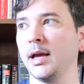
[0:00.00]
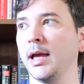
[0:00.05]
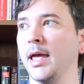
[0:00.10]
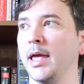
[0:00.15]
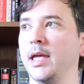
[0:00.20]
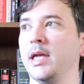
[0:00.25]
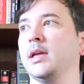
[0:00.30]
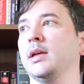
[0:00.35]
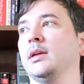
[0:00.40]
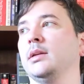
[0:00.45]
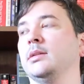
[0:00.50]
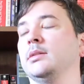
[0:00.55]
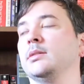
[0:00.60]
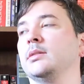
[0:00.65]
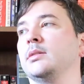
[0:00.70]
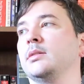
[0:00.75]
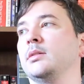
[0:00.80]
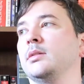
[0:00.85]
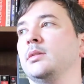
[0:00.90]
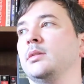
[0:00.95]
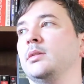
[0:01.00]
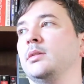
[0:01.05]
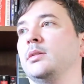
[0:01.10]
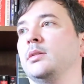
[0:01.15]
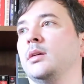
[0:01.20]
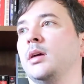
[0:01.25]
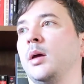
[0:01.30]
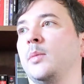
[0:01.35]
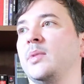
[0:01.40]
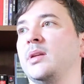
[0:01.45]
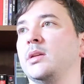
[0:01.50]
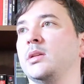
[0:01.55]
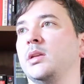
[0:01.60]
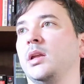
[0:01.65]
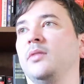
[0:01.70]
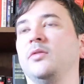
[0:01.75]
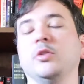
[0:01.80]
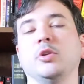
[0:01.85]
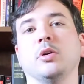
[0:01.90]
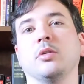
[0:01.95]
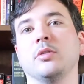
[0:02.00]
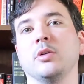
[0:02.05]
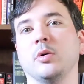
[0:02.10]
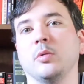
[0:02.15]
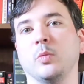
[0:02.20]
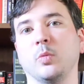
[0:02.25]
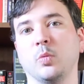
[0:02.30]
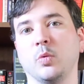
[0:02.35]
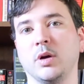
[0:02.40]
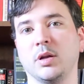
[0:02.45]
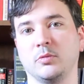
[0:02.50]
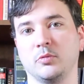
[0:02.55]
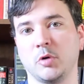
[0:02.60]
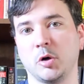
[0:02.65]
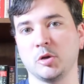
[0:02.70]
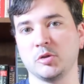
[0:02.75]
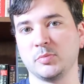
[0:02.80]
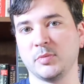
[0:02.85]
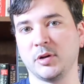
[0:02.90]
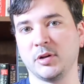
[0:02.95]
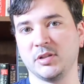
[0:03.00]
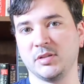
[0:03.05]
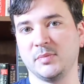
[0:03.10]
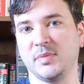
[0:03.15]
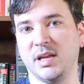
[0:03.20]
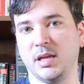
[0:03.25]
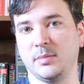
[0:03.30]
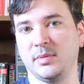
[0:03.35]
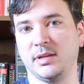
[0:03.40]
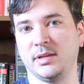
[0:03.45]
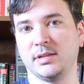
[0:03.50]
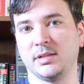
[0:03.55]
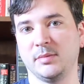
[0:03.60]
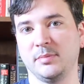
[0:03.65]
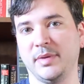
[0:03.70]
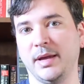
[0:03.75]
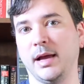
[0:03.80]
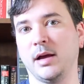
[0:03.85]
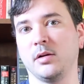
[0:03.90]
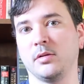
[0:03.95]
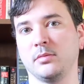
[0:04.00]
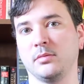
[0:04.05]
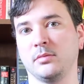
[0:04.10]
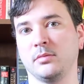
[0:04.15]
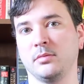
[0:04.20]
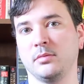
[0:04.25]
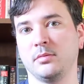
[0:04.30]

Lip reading: And I mean, if you don't know what Rosemary's Baby is about